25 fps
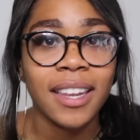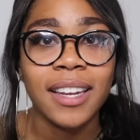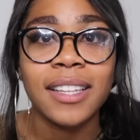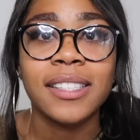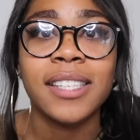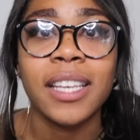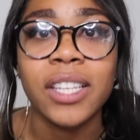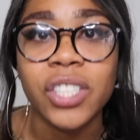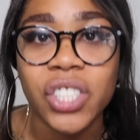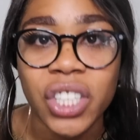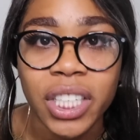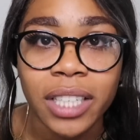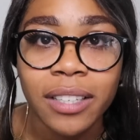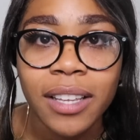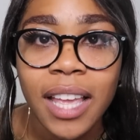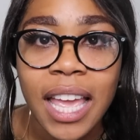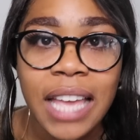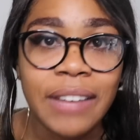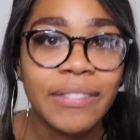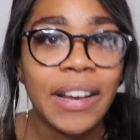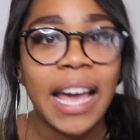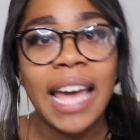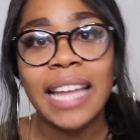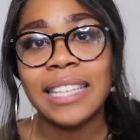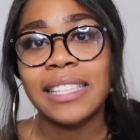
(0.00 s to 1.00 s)
getting attention,
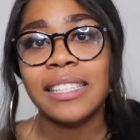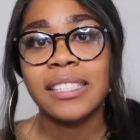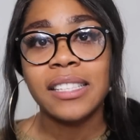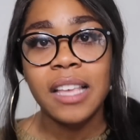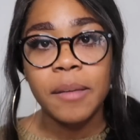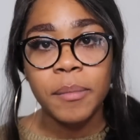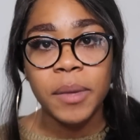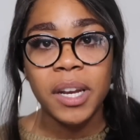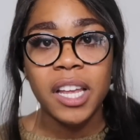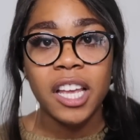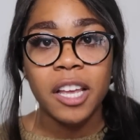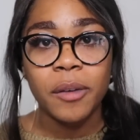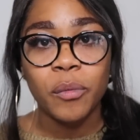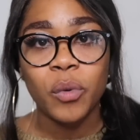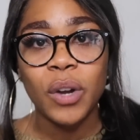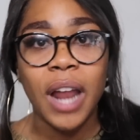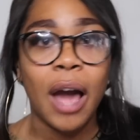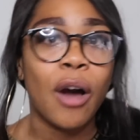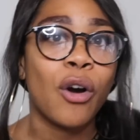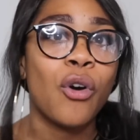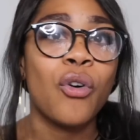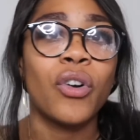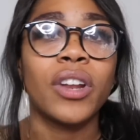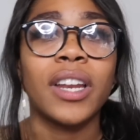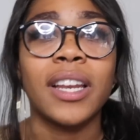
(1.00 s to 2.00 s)
if I had to sum it up.
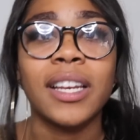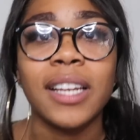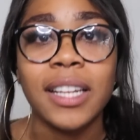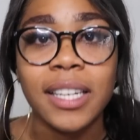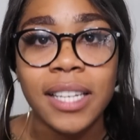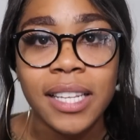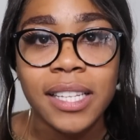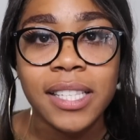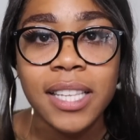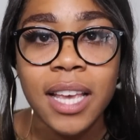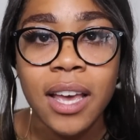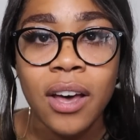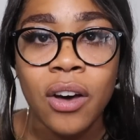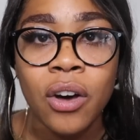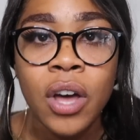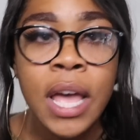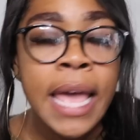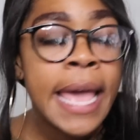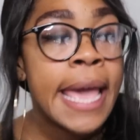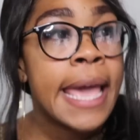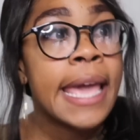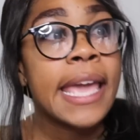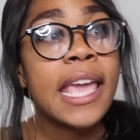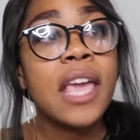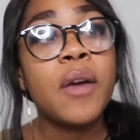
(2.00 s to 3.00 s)
Without going into detail,
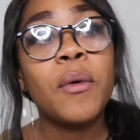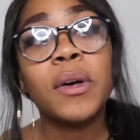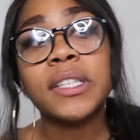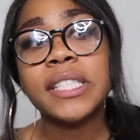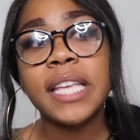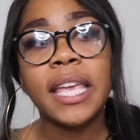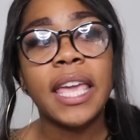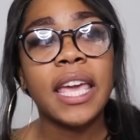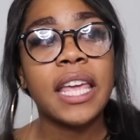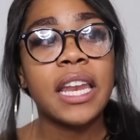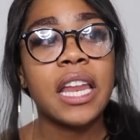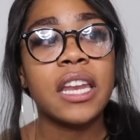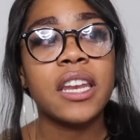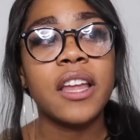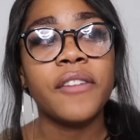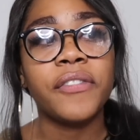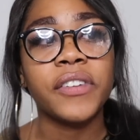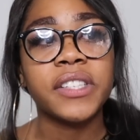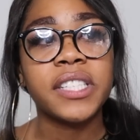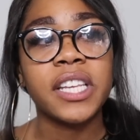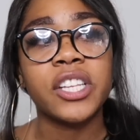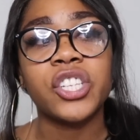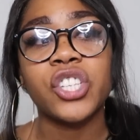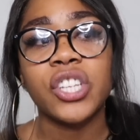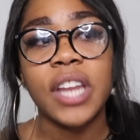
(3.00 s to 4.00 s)
he wasn't getting enough
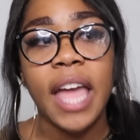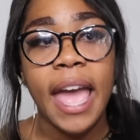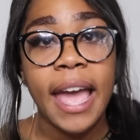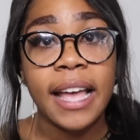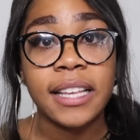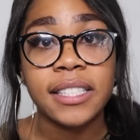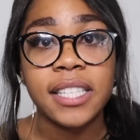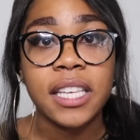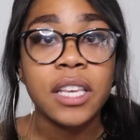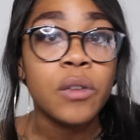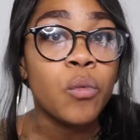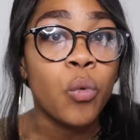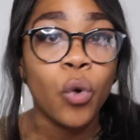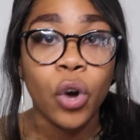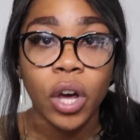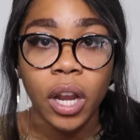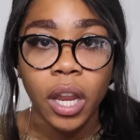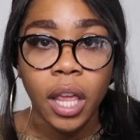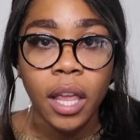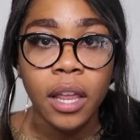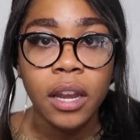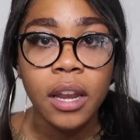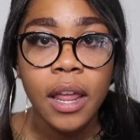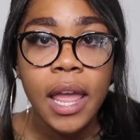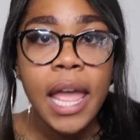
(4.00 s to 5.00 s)
attention as he
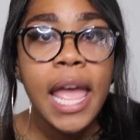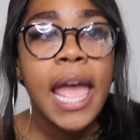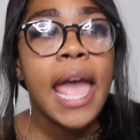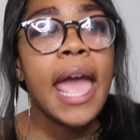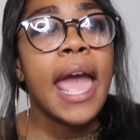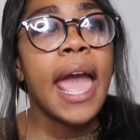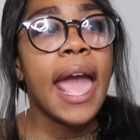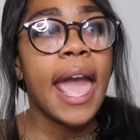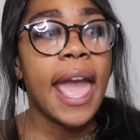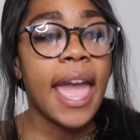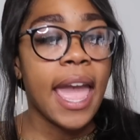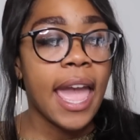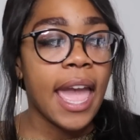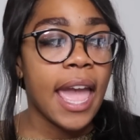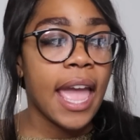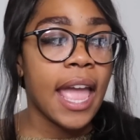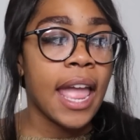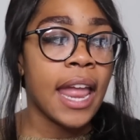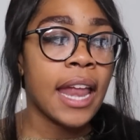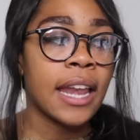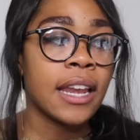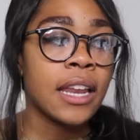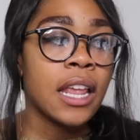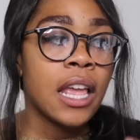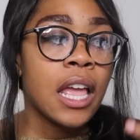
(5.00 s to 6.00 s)
wanted.
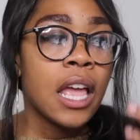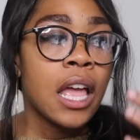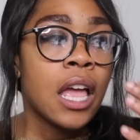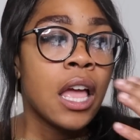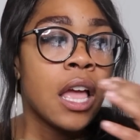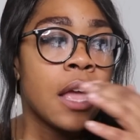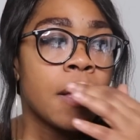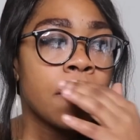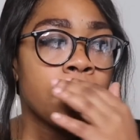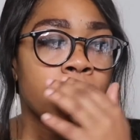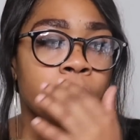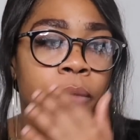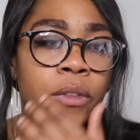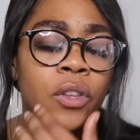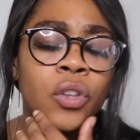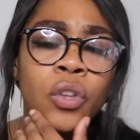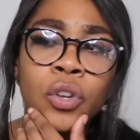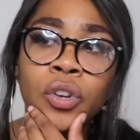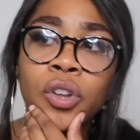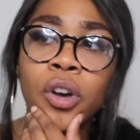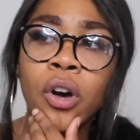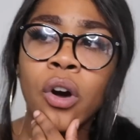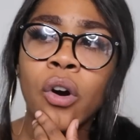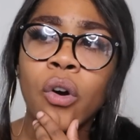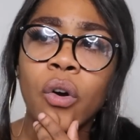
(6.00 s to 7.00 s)
And,
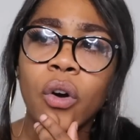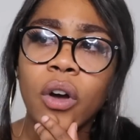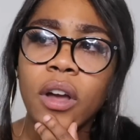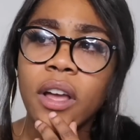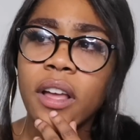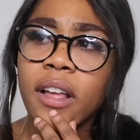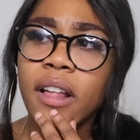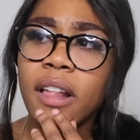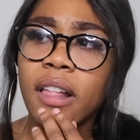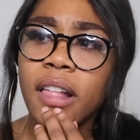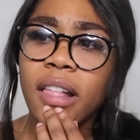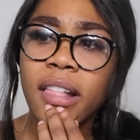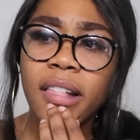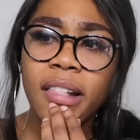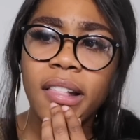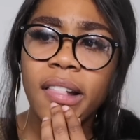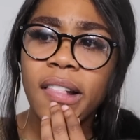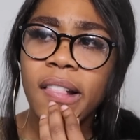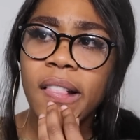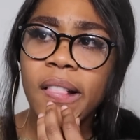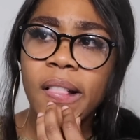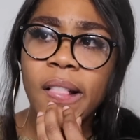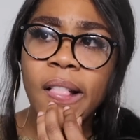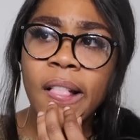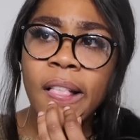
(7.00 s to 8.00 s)
you know,
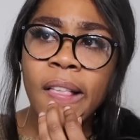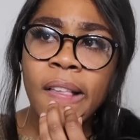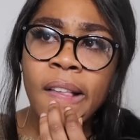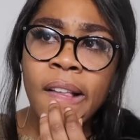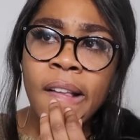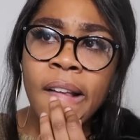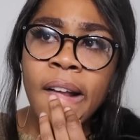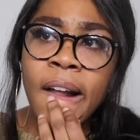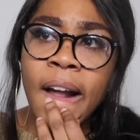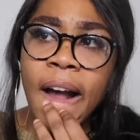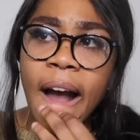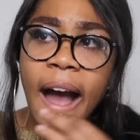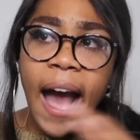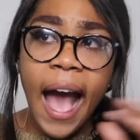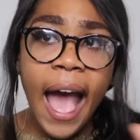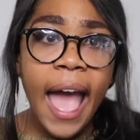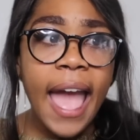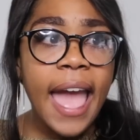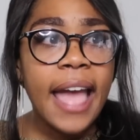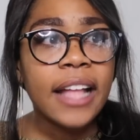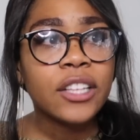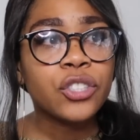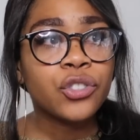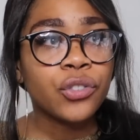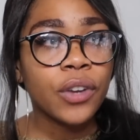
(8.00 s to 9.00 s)

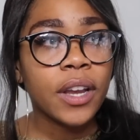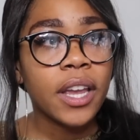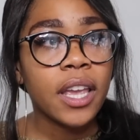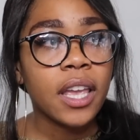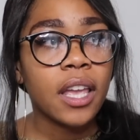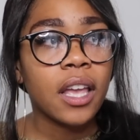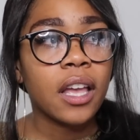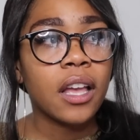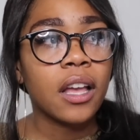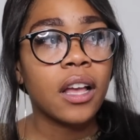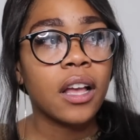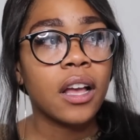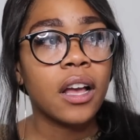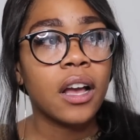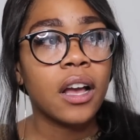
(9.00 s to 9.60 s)
I had drank,